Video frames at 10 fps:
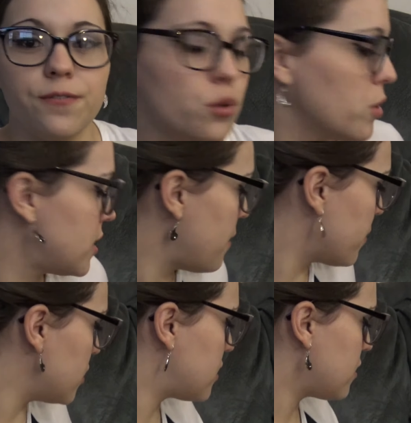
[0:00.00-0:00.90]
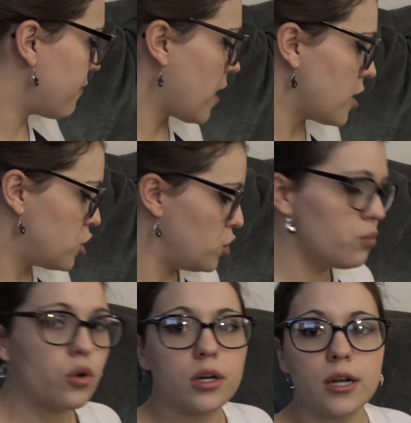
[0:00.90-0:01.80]
few more diapers. I've got two
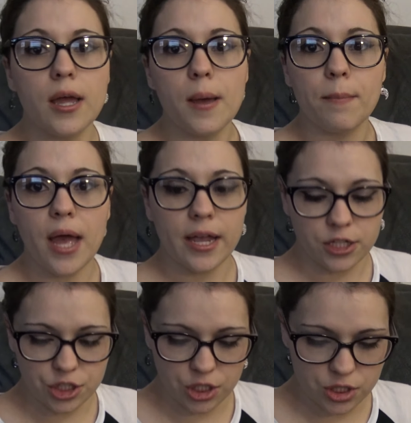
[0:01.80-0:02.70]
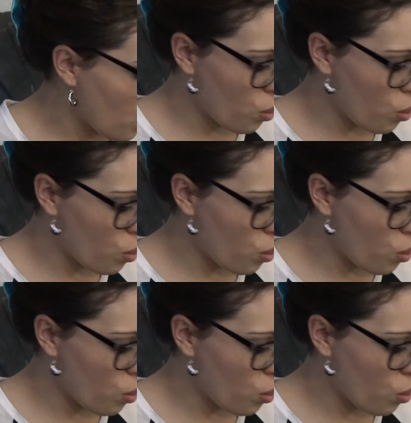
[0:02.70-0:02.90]
more packages.